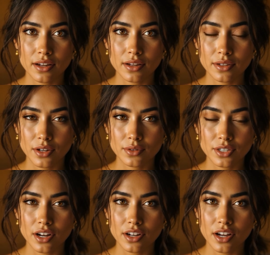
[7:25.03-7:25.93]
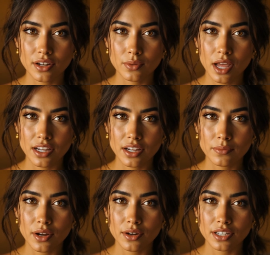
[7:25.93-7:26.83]
Those are not random
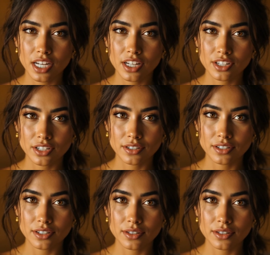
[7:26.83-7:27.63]
irritations.